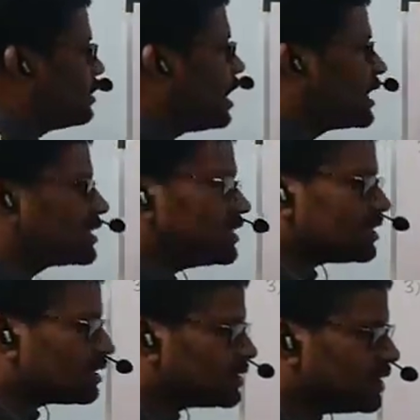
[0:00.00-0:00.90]
under this
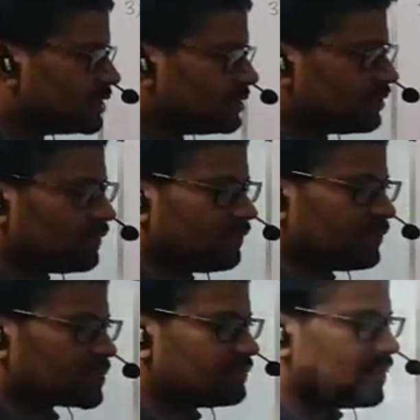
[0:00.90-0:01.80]
oxidation,
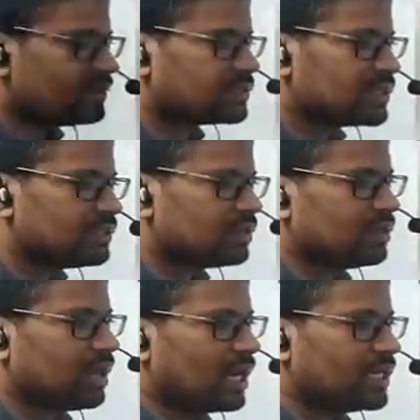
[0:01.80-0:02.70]
first we have seen
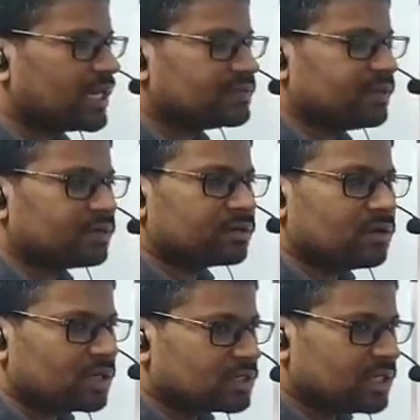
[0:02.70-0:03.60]
aldehydes will undergo
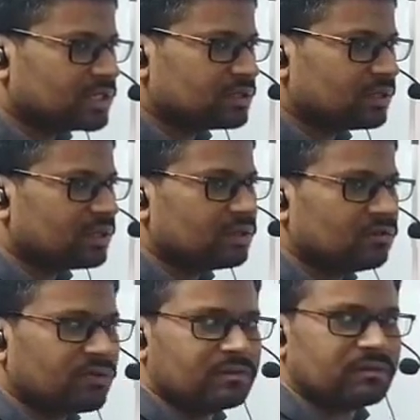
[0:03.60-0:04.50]
oxidation to
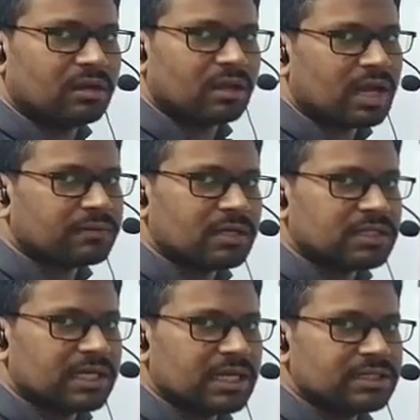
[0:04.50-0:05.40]
form
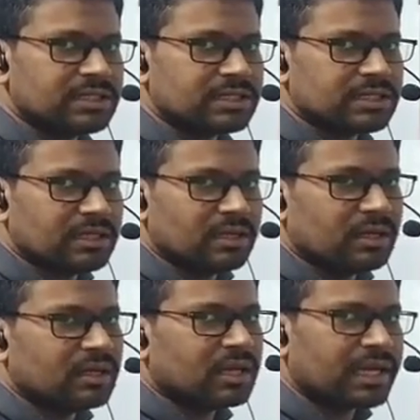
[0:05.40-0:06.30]
carboxylic acids.
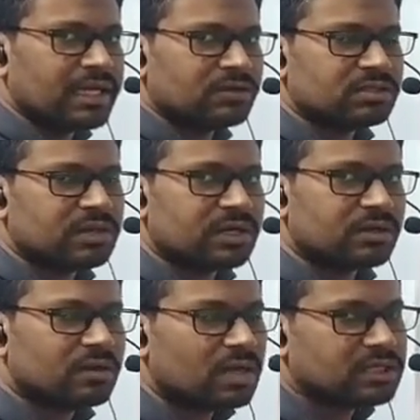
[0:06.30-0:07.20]
Ketones will
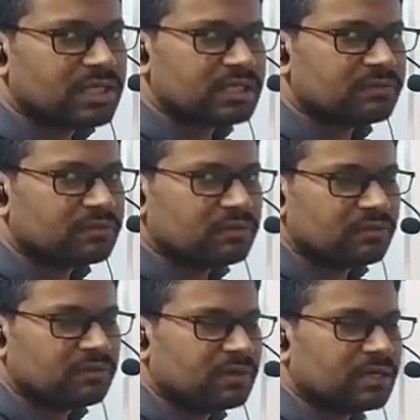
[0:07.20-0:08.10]
undergo oxidation,
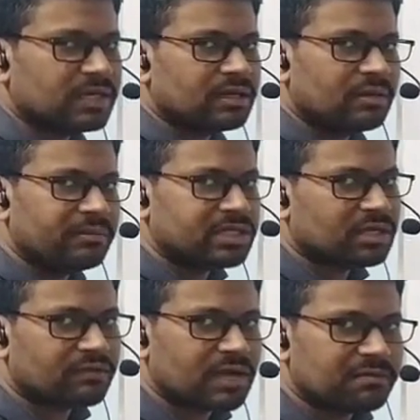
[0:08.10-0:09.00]
we will get mixture
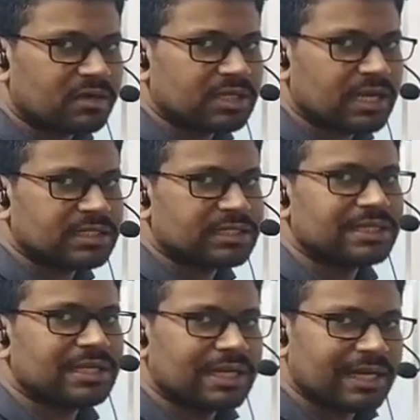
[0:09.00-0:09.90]
of carboxylic
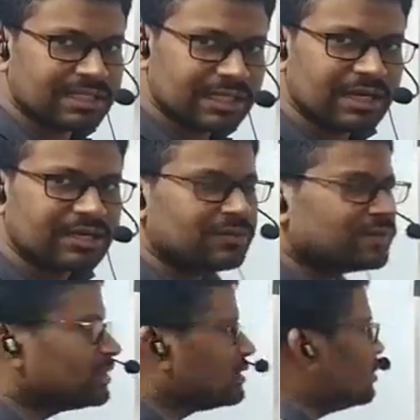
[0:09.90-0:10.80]
acids. Next,
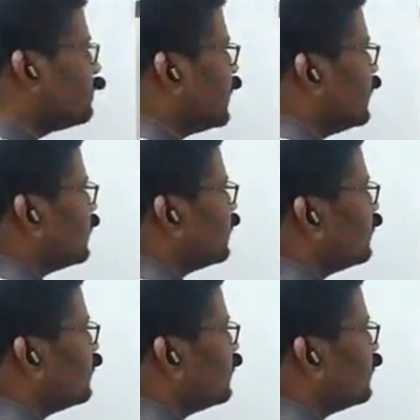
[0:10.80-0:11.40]
continuation, third point.